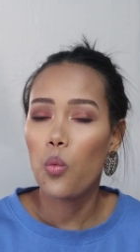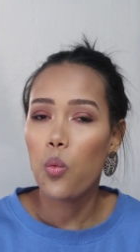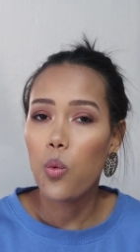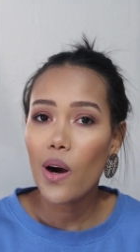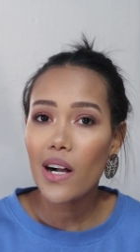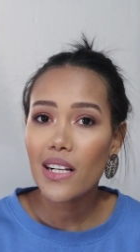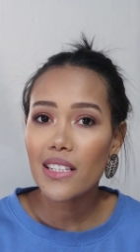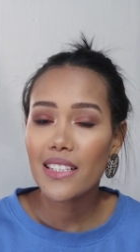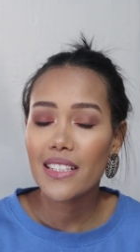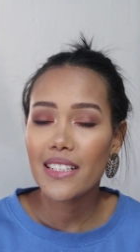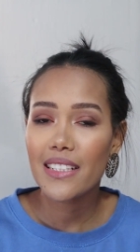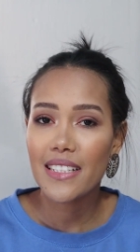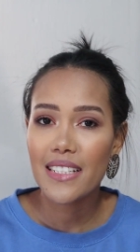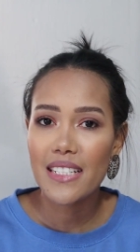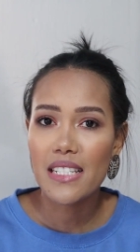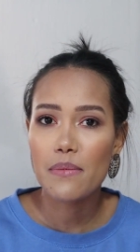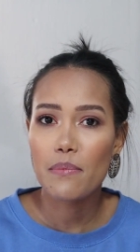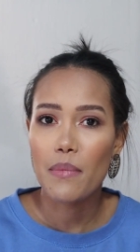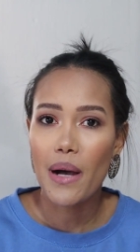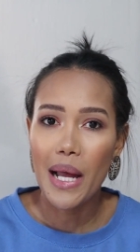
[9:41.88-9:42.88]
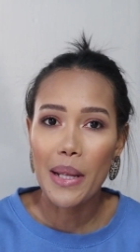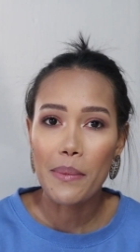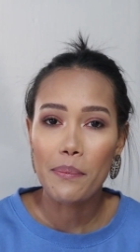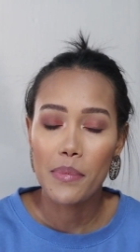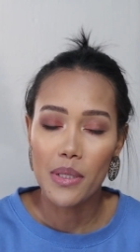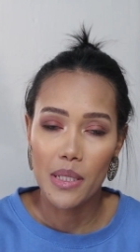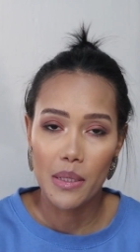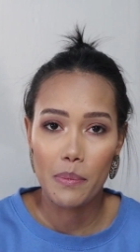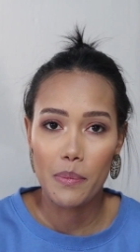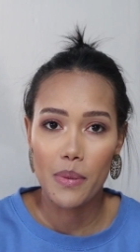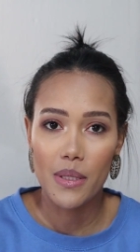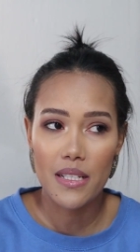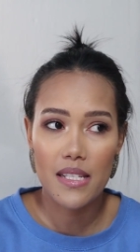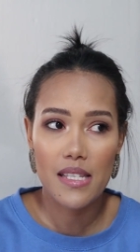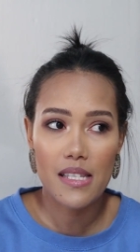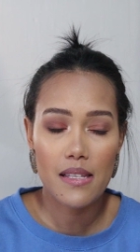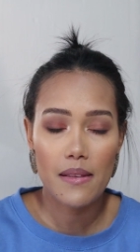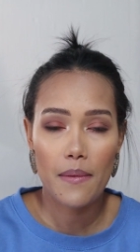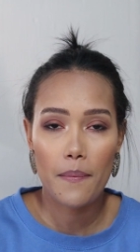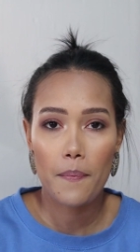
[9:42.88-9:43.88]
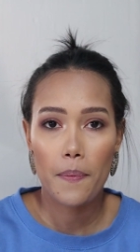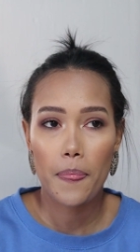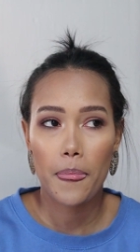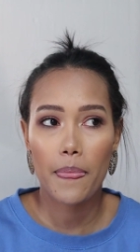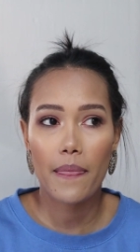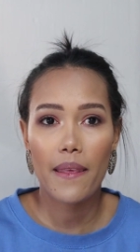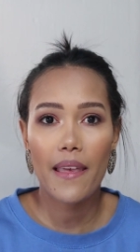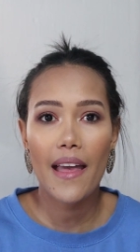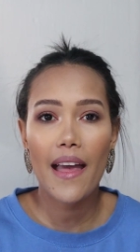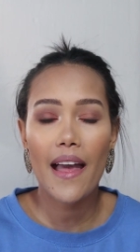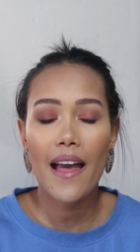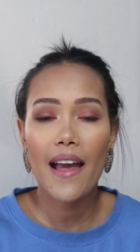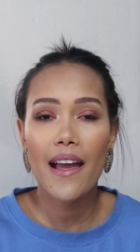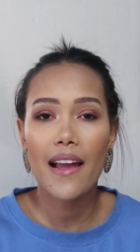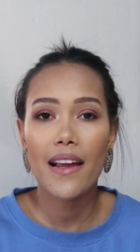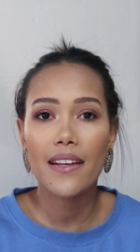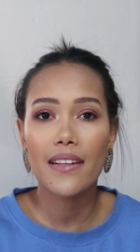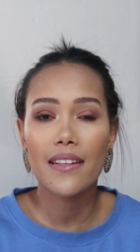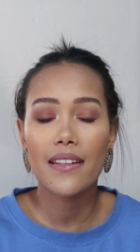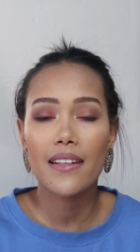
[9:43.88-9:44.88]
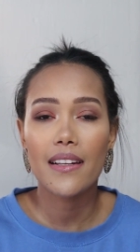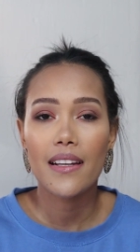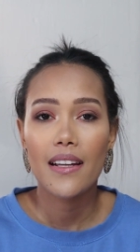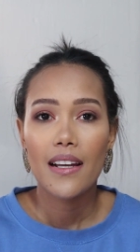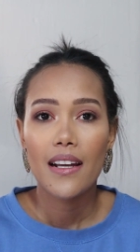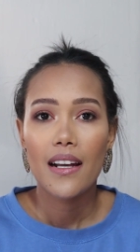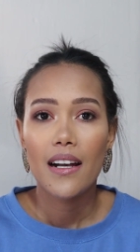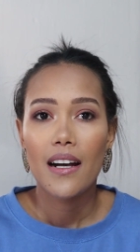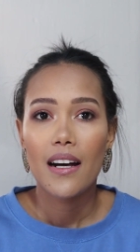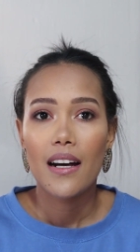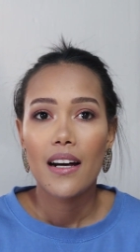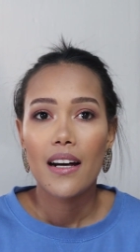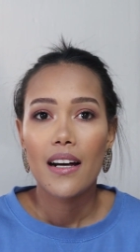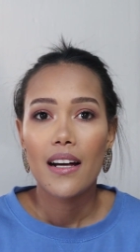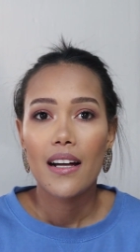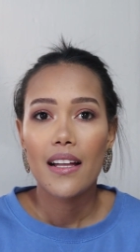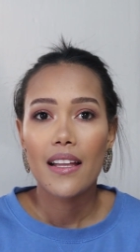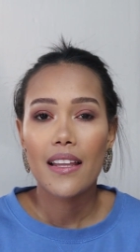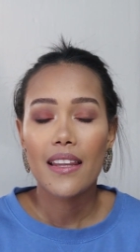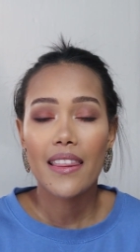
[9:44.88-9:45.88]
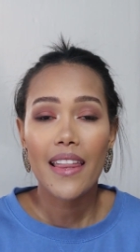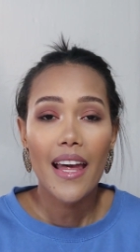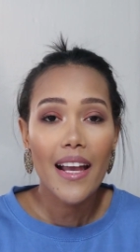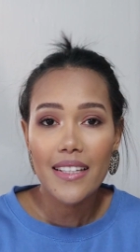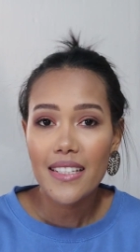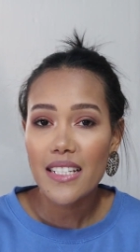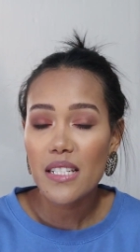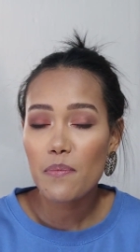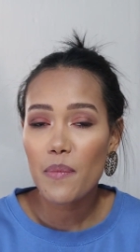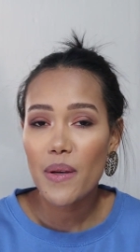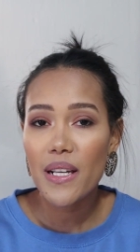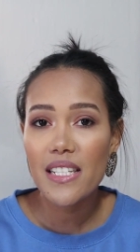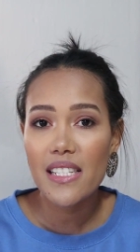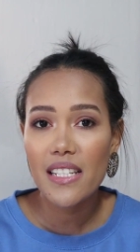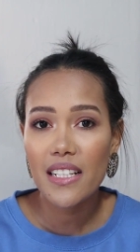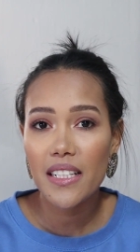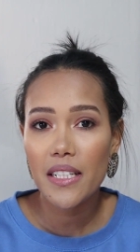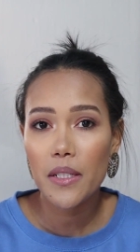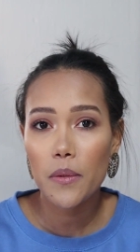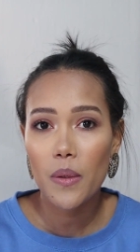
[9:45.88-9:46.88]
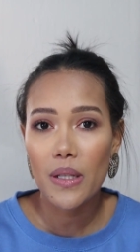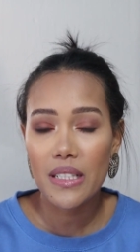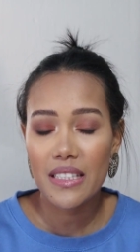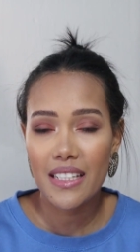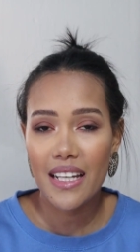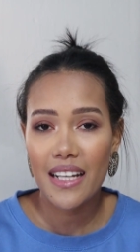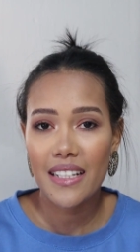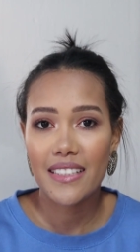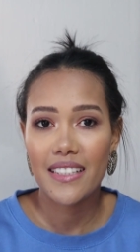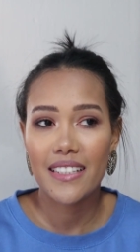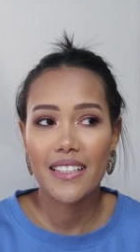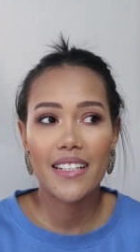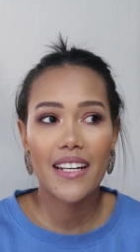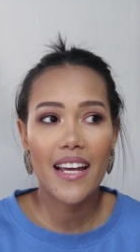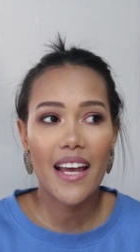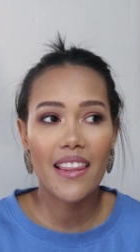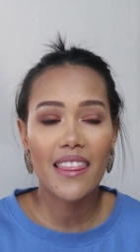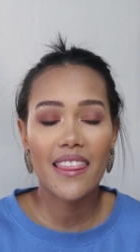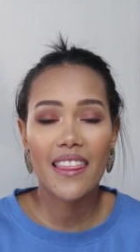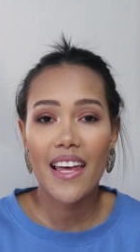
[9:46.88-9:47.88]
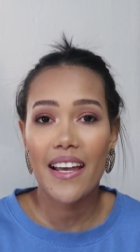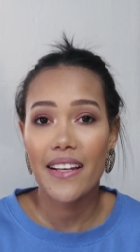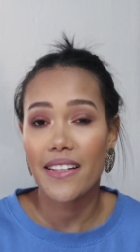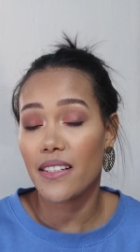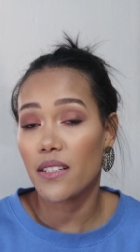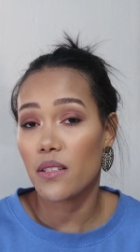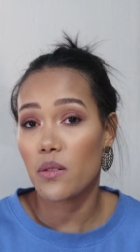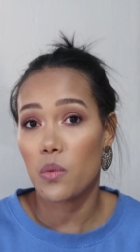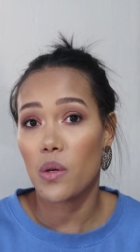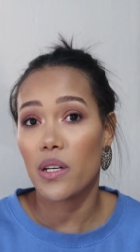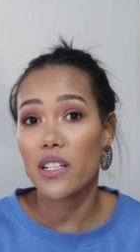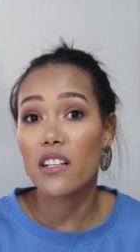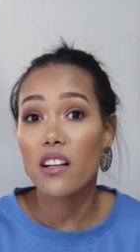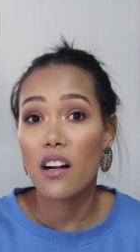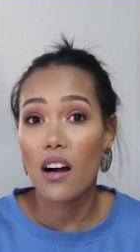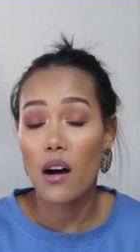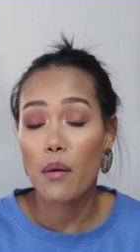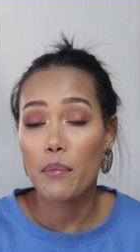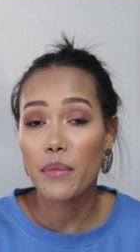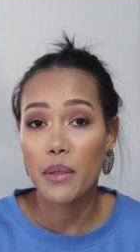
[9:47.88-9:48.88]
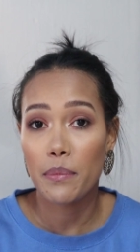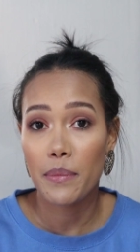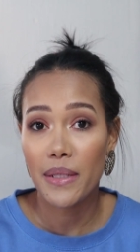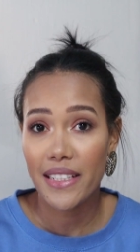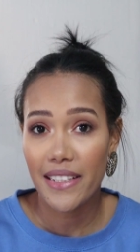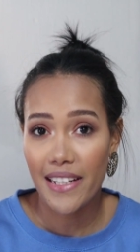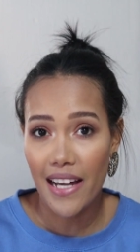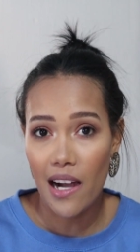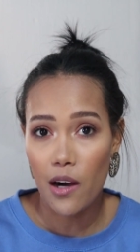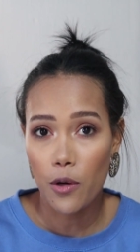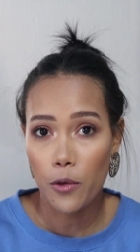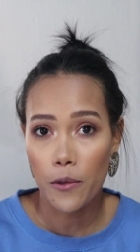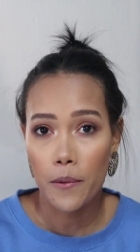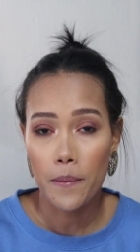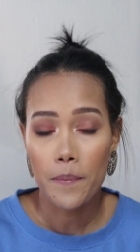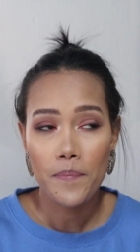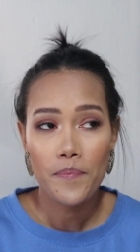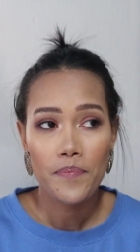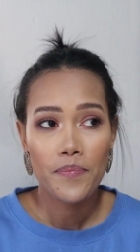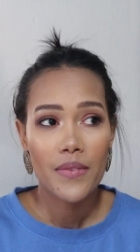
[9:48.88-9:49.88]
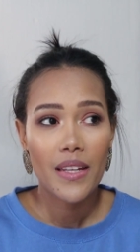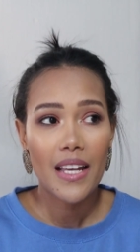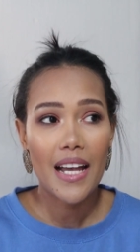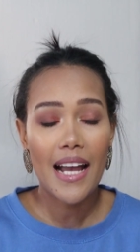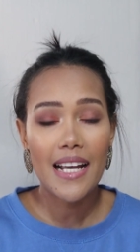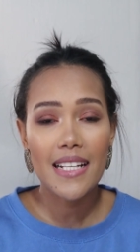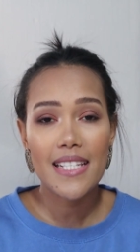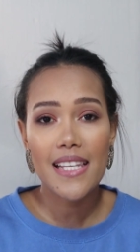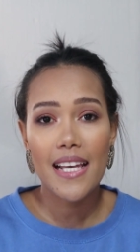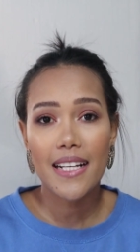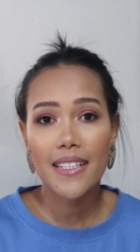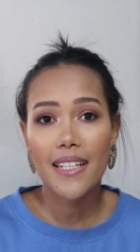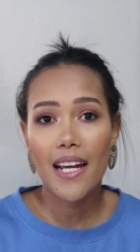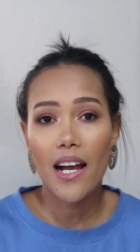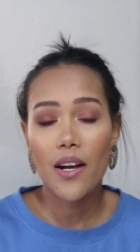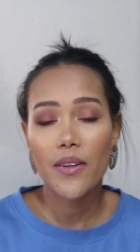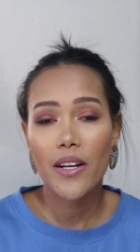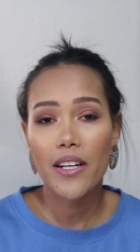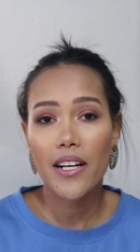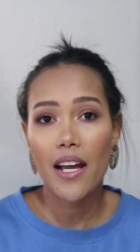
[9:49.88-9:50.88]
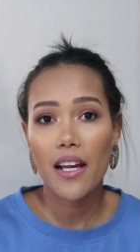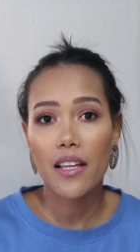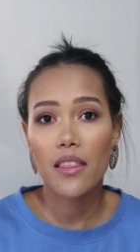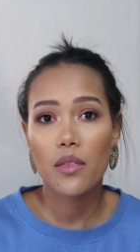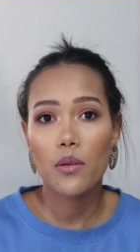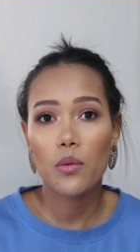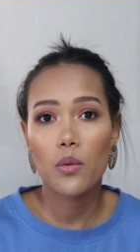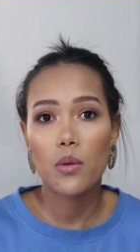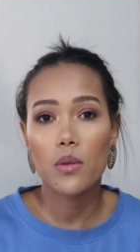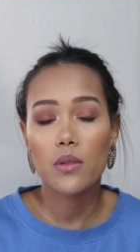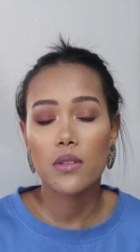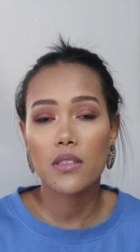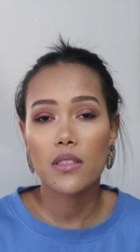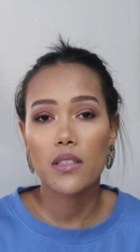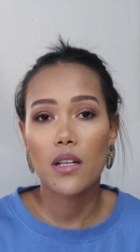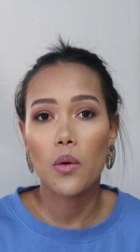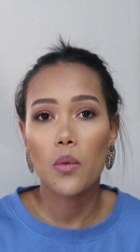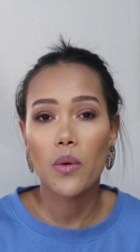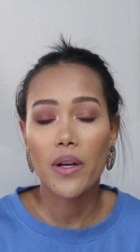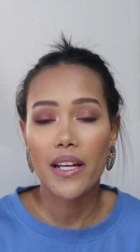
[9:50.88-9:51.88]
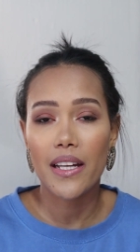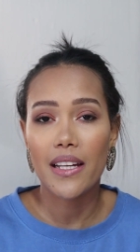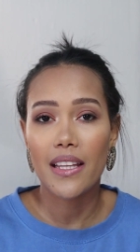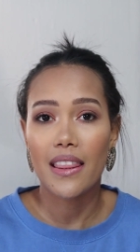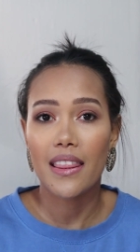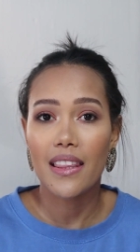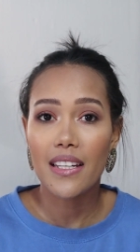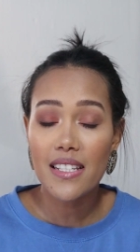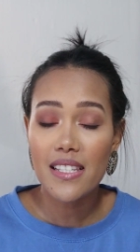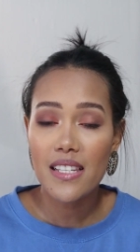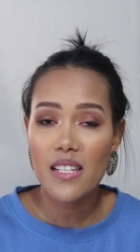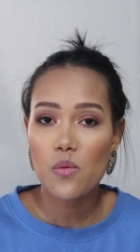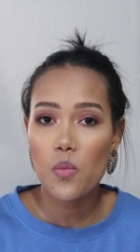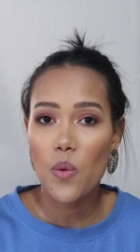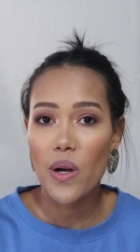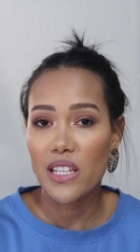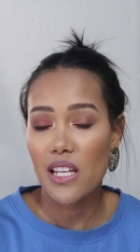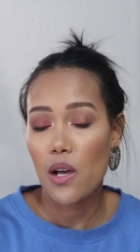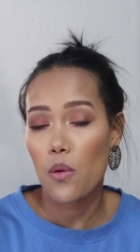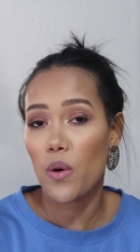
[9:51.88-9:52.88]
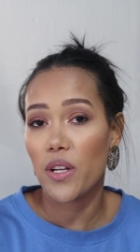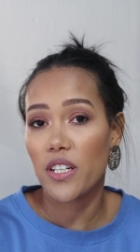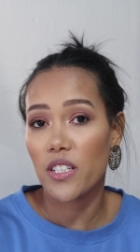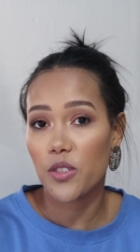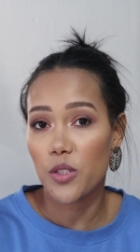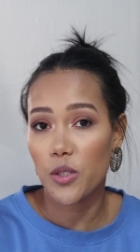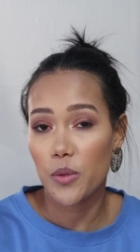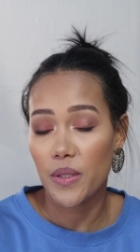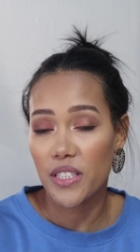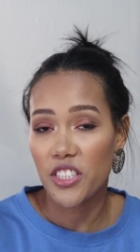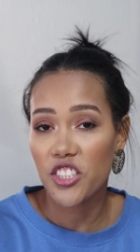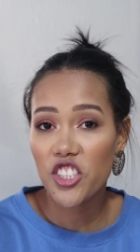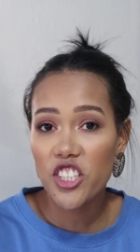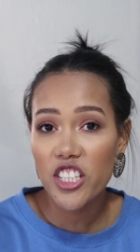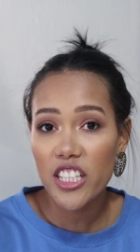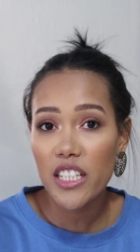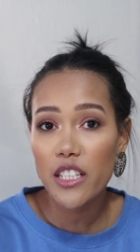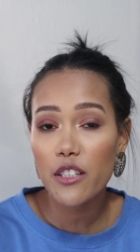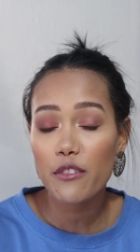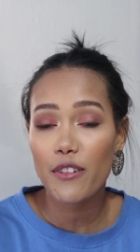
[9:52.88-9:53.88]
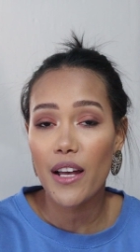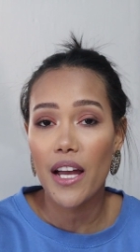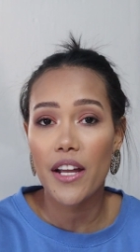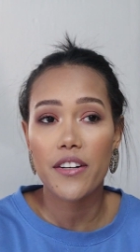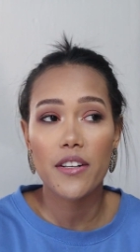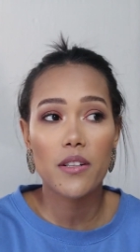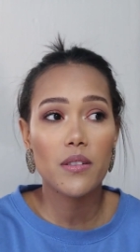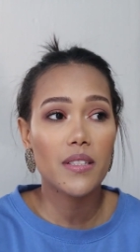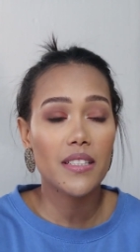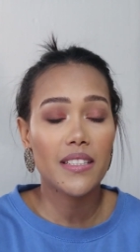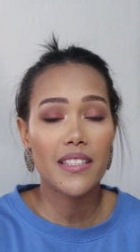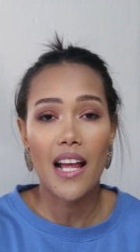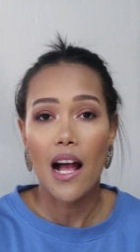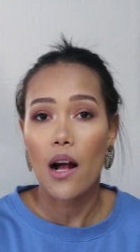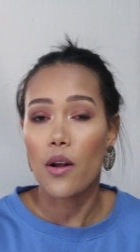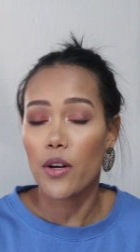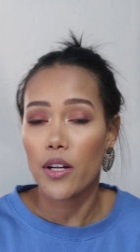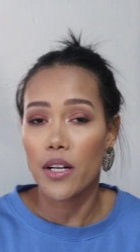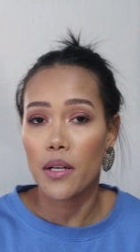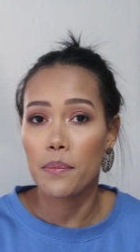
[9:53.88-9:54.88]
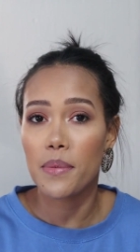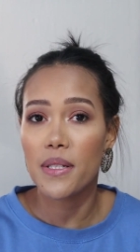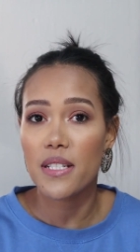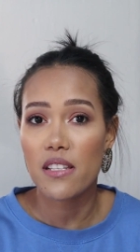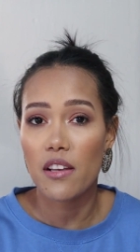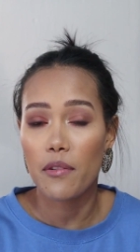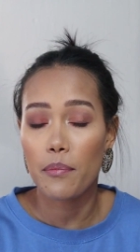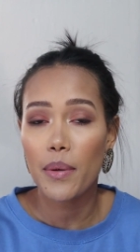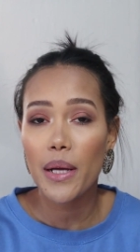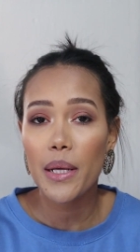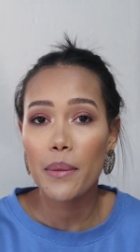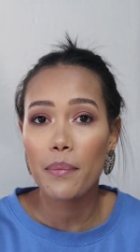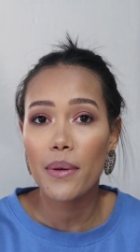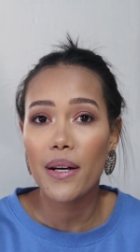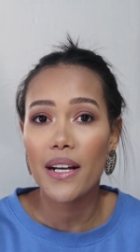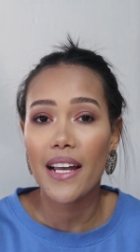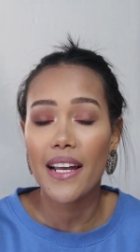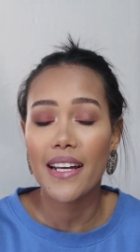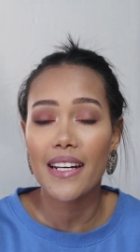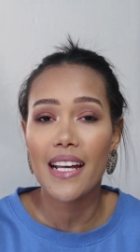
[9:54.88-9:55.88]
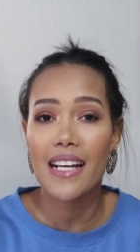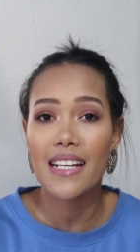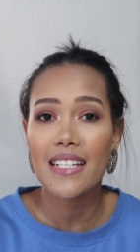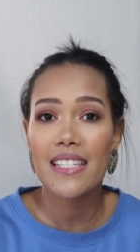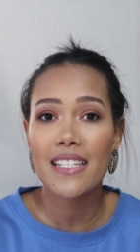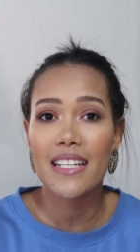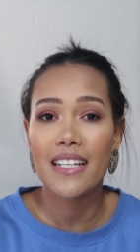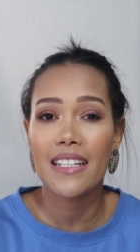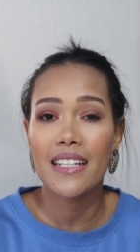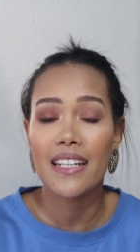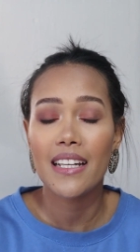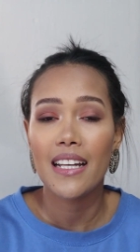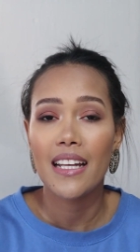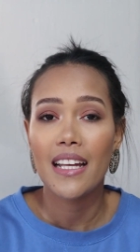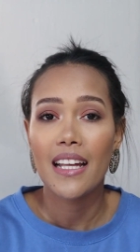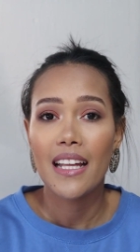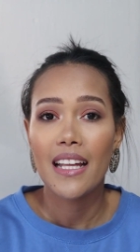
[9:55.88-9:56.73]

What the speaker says: what is my purpose? And that is basically what I did, and that is what calmed me down. I sat down and I thought, okay, this is what I want to achieve. I wrote it down on a piece of paper and I said,